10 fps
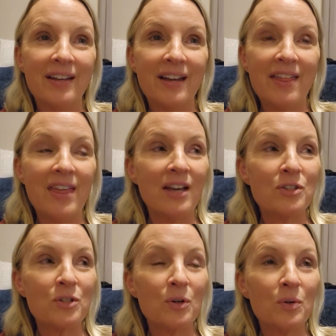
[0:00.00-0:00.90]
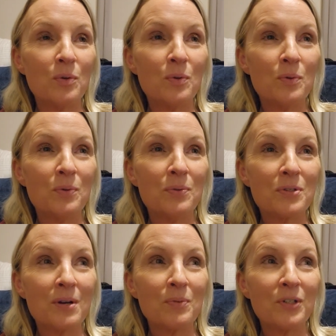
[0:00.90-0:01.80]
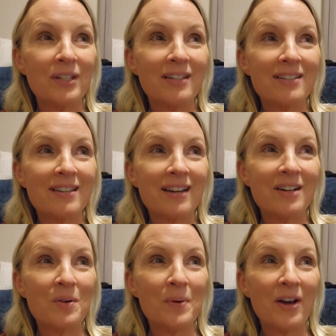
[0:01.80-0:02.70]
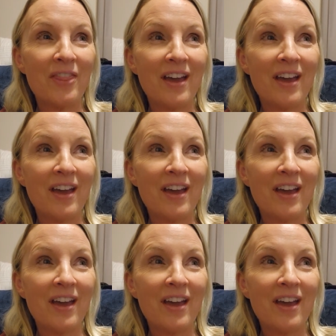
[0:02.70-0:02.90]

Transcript: and that's cool. So I'm really excited about